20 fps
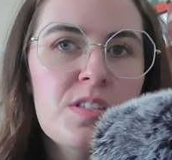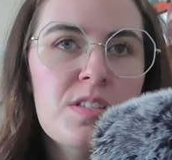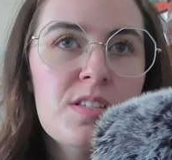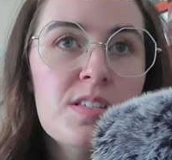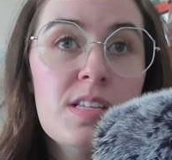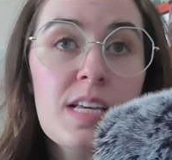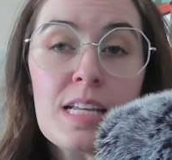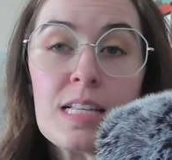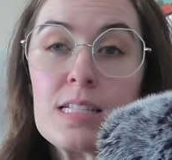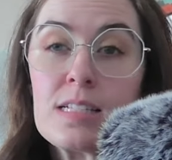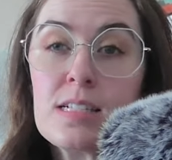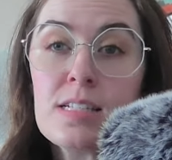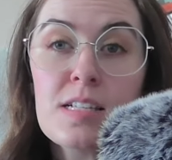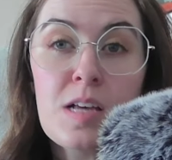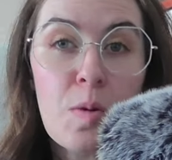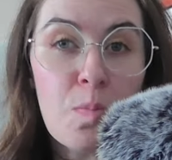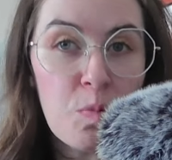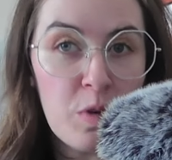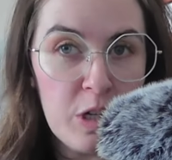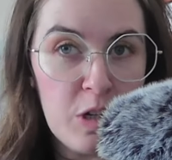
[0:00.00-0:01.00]
in
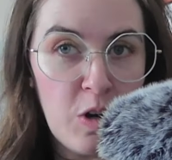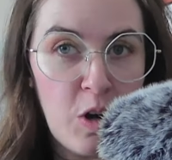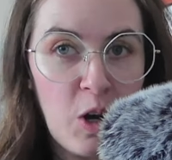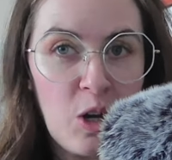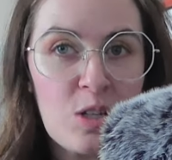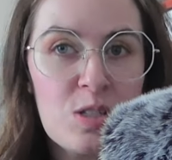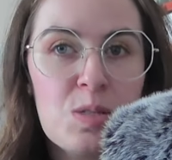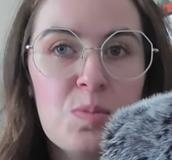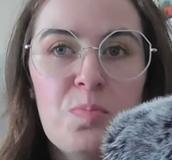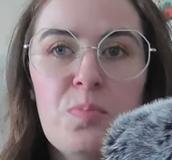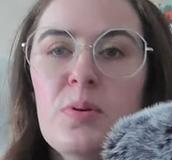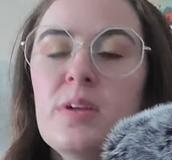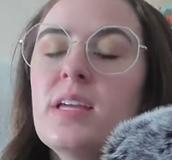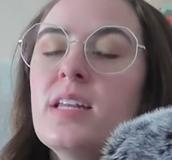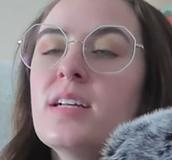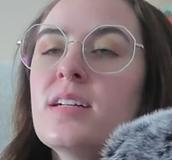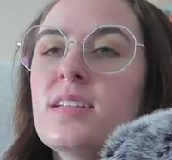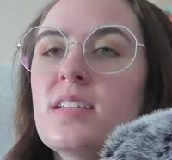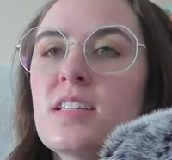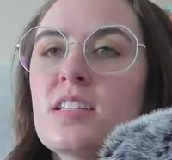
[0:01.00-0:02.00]
some regards,
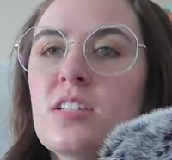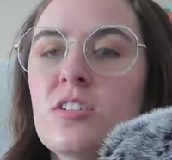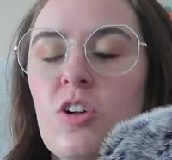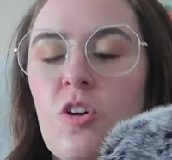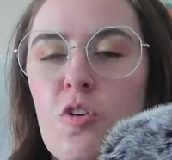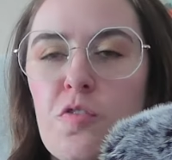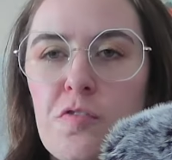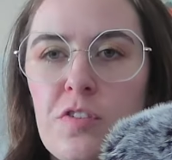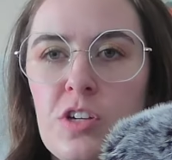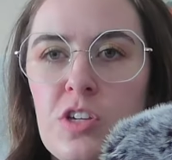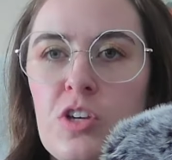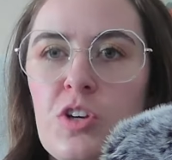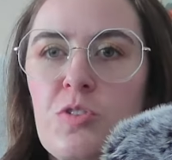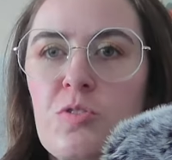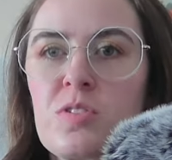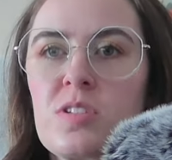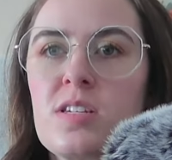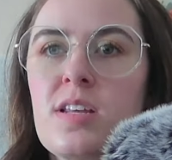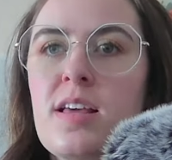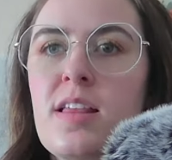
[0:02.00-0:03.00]
been a little
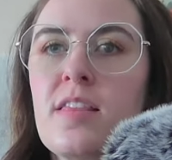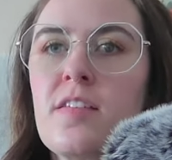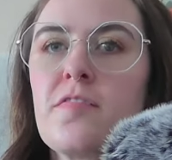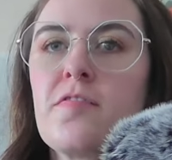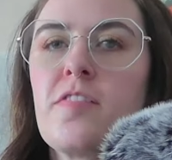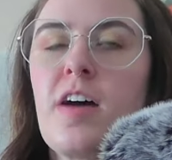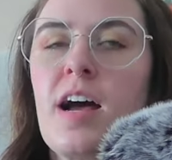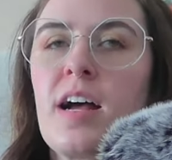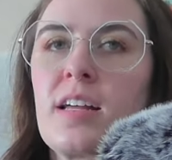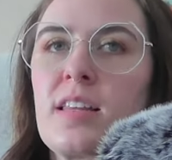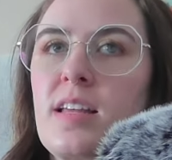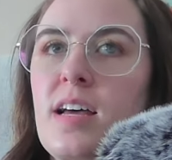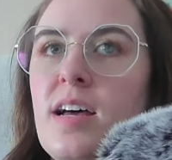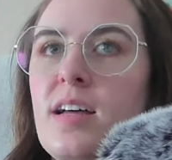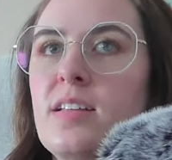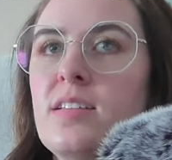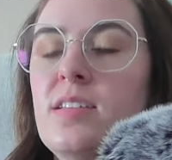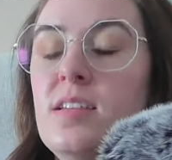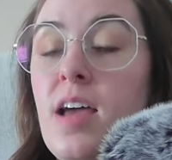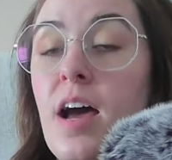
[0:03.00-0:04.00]
overused, in the fact
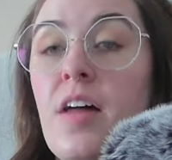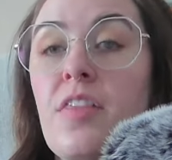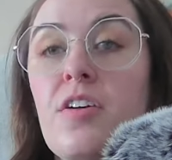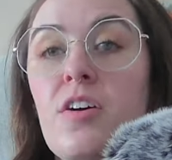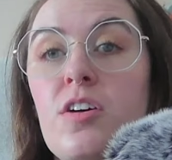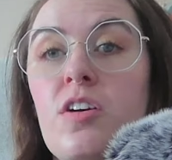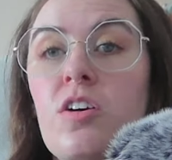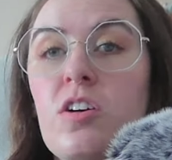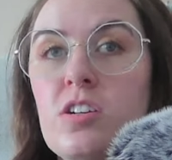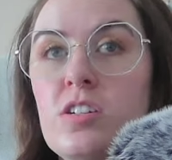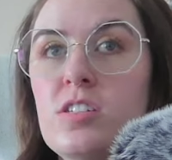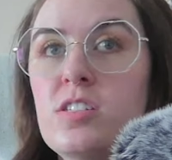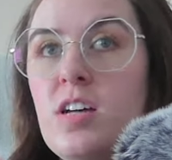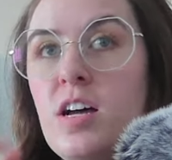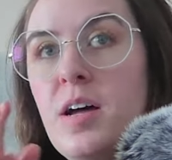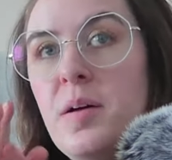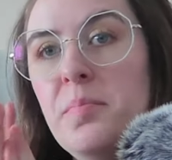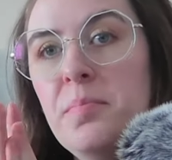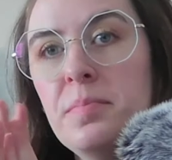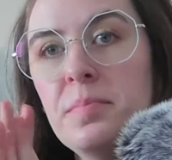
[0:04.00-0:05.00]
that, yeah, there are
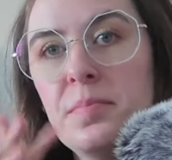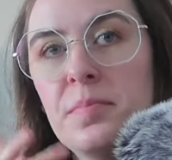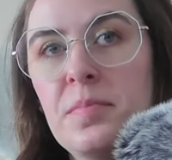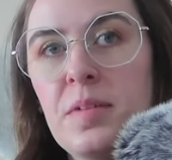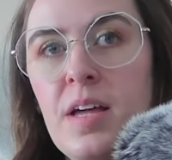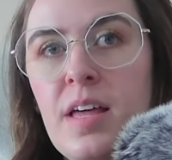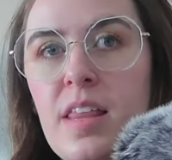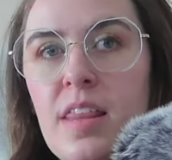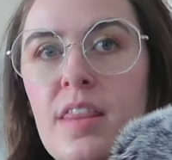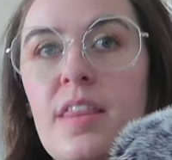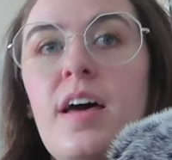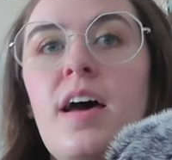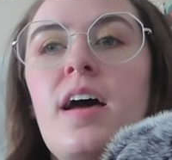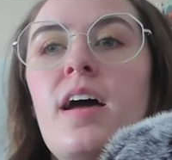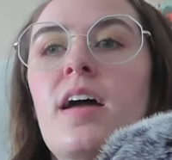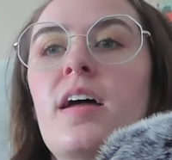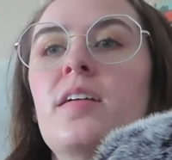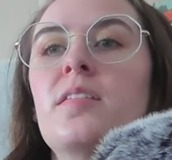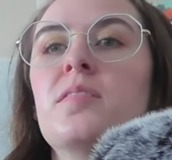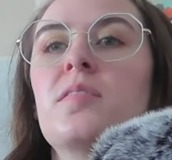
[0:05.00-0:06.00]
some
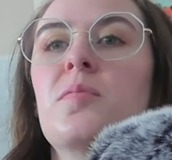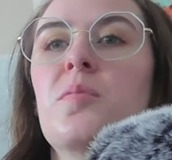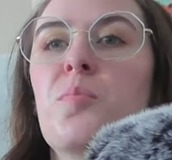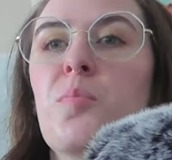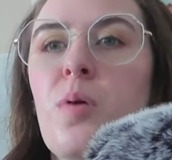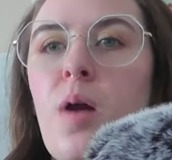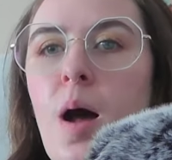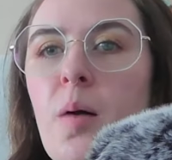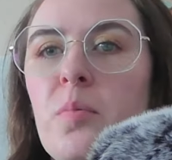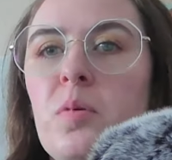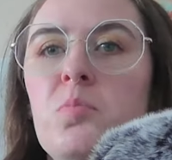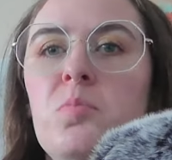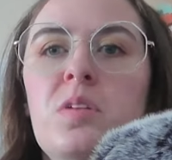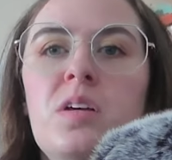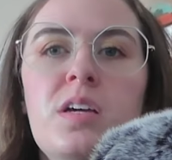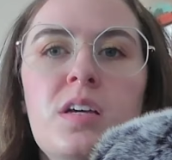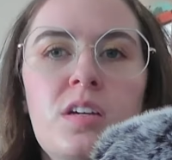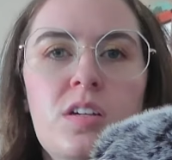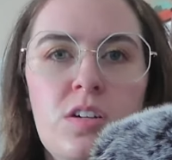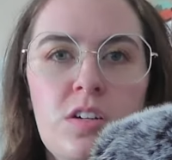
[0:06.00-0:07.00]
that
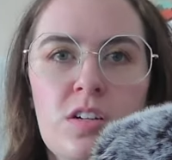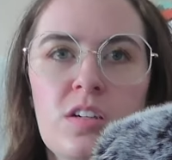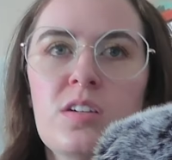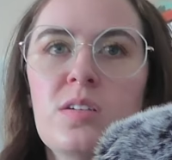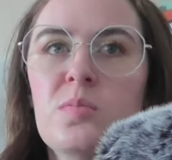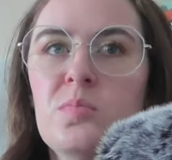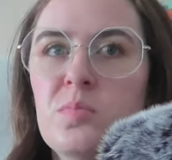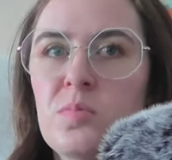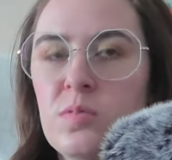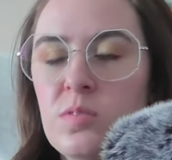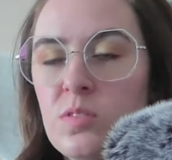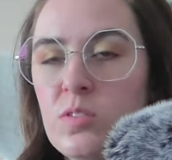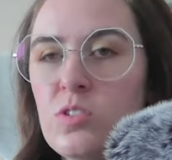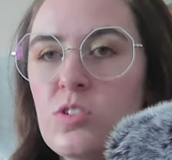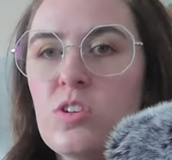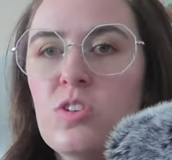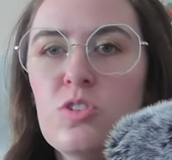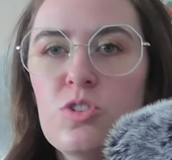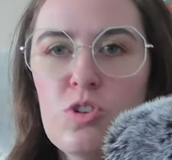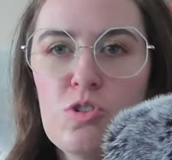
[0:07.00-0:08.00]
probably could
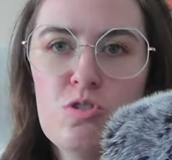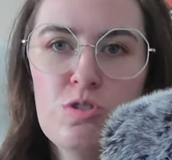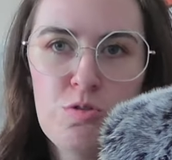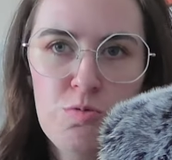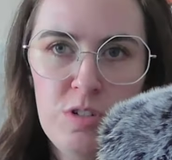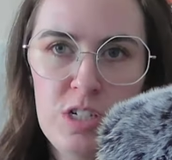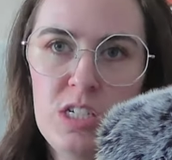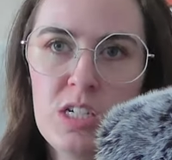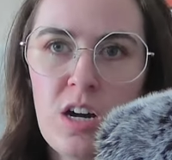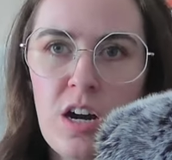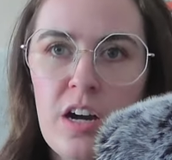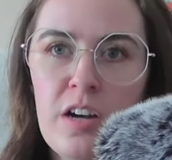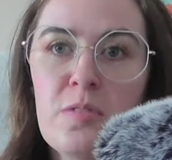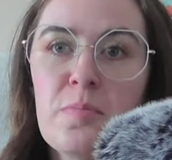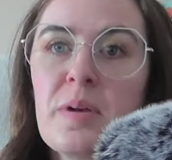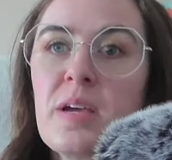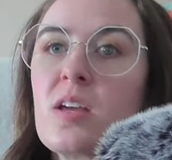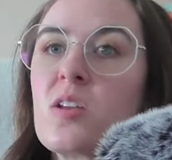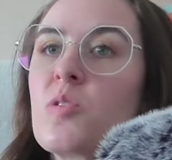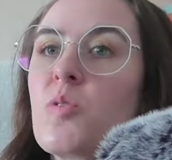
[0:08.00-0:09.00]
use
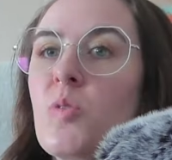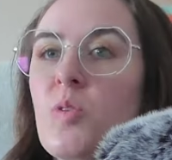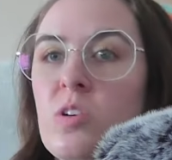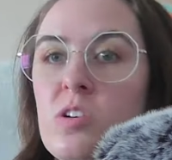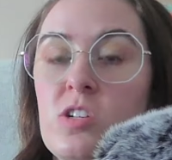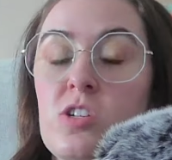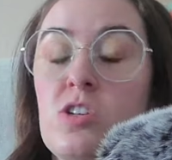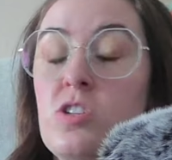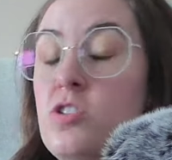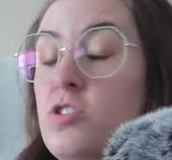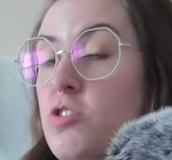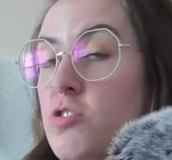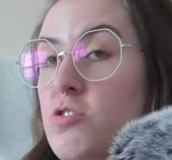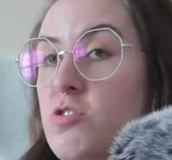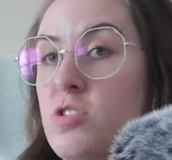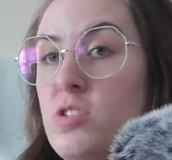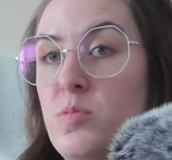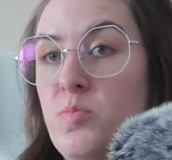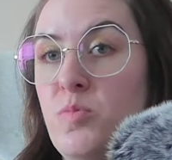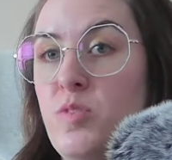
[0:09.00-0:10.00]
retirement or could
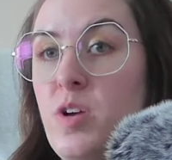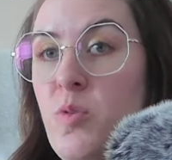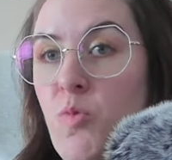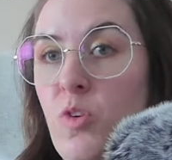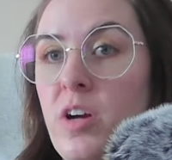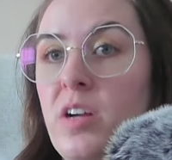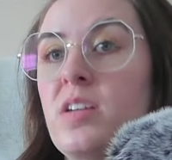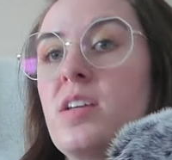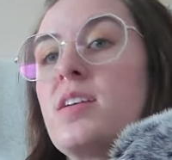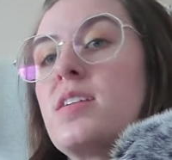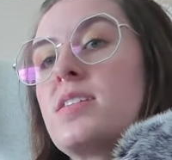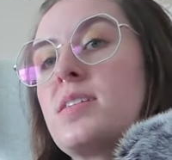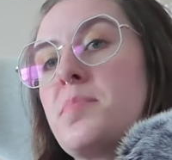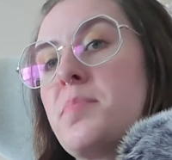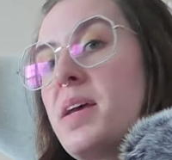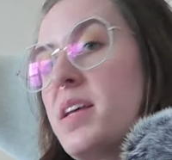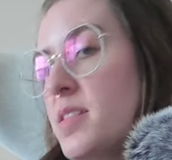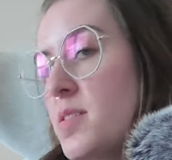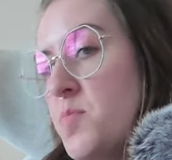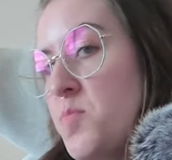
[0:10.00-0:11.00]
use some reworking to
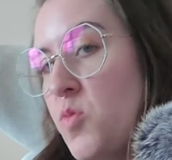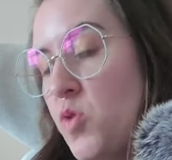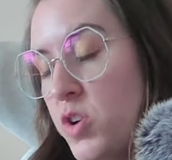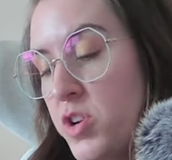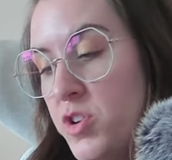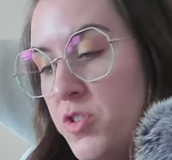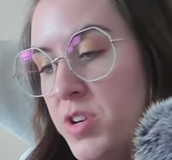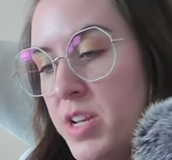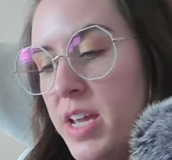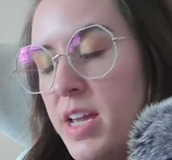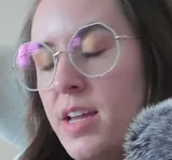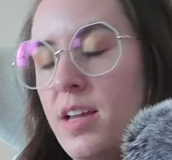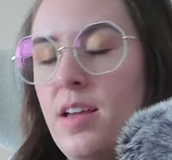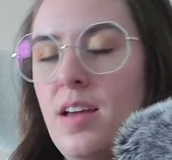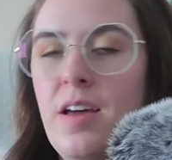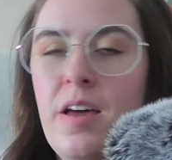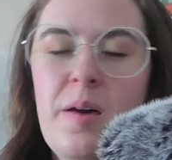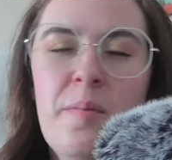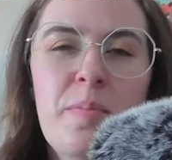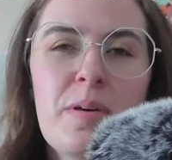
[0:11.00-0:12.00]
make them more unique,
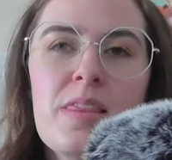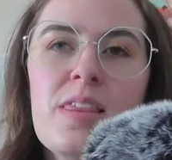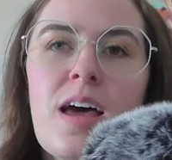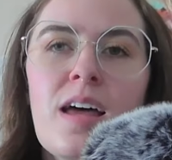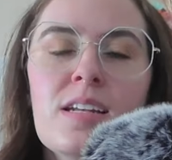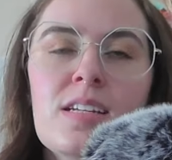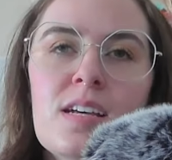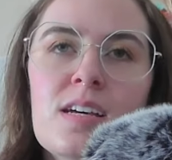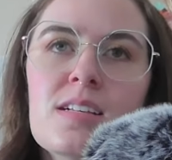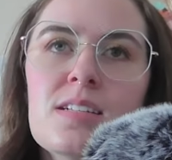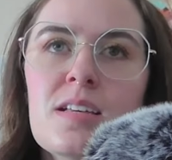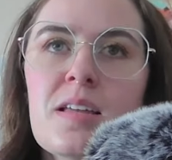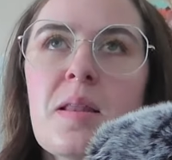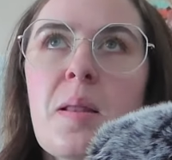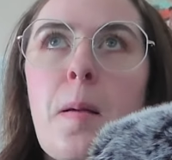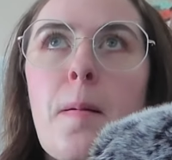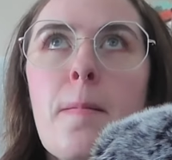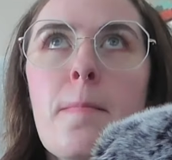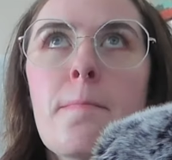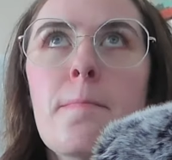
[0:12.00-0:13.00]
but that
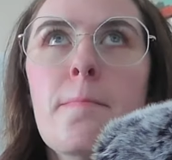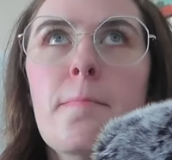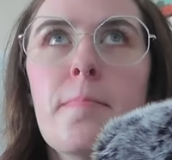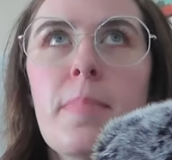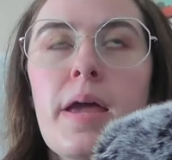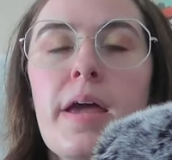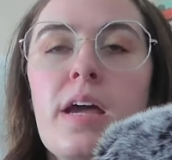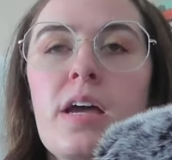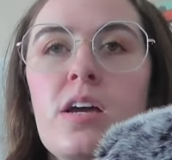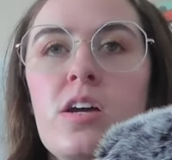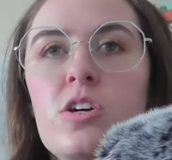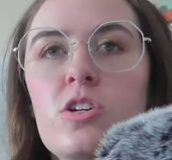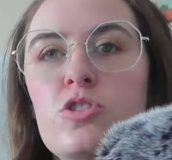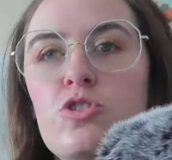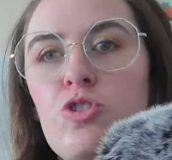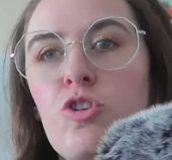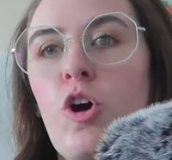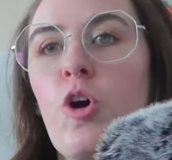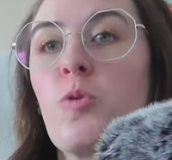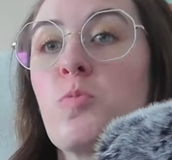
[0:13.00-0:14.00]
doesn't make
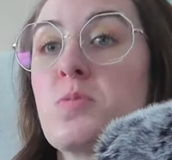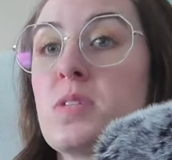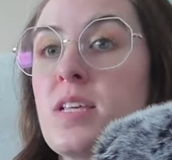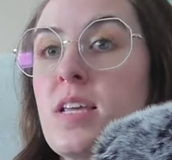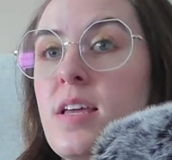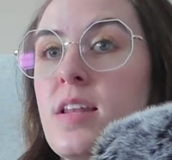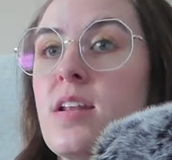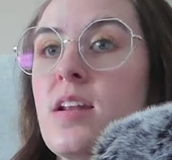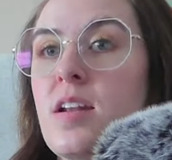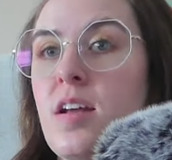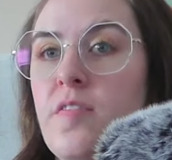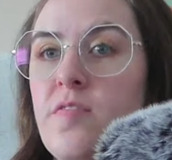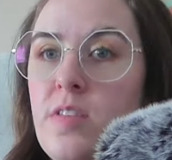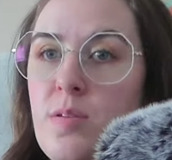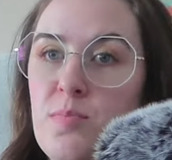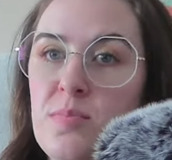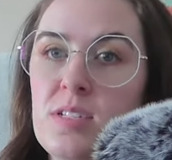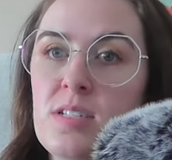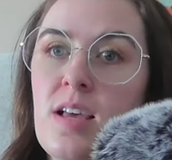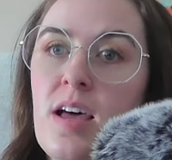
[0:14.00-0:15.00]
tropes in and of
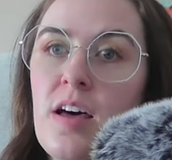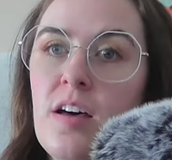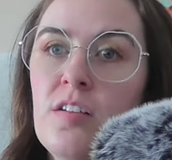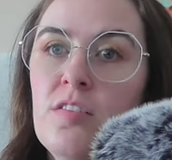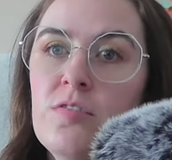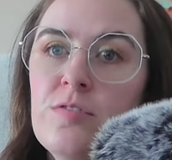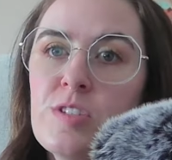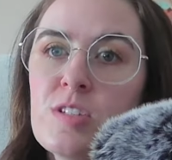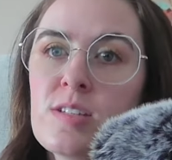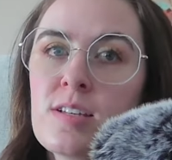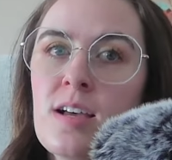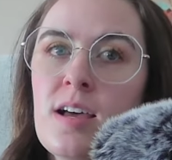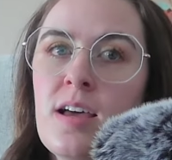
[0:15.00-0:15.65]
themselves